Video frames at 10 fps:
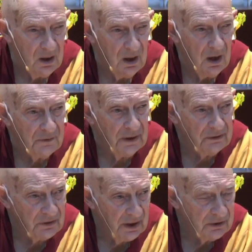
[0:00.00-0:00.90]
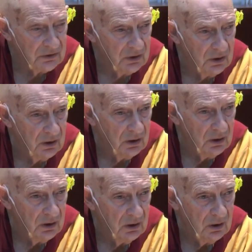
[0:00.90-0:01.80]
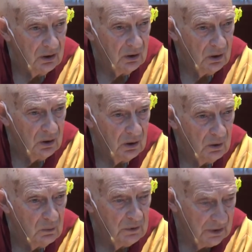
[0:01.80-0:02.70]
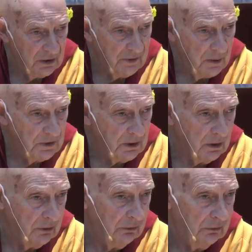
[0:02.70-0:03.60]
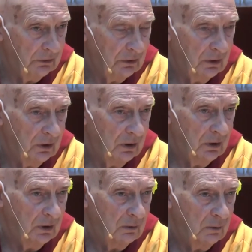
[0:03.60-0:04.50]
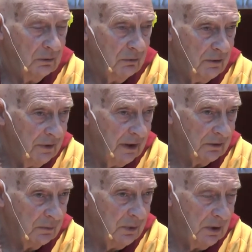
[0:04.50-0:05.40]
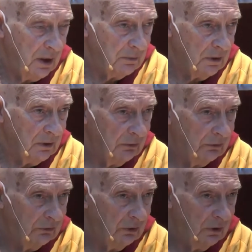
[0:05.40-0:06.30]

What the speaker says: At that stage, we think of emptiness. We should reflect upon emptiness